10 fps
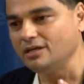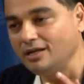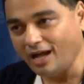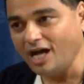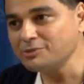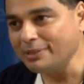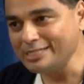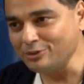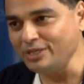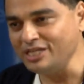large by
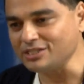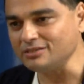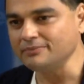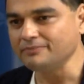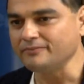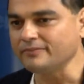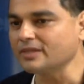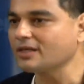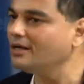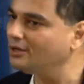its own nature.
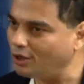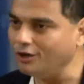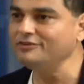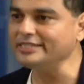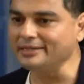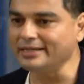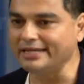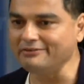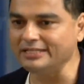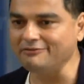Obviously,
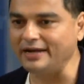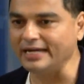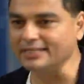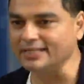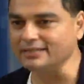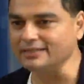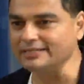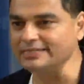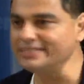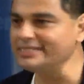given the fact
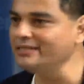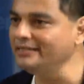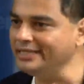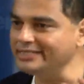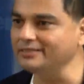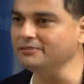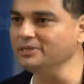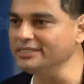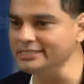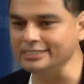that these are still nascent
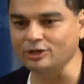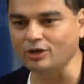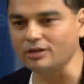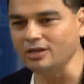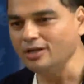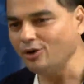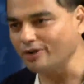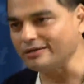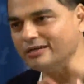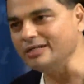businesses or
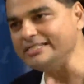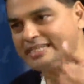early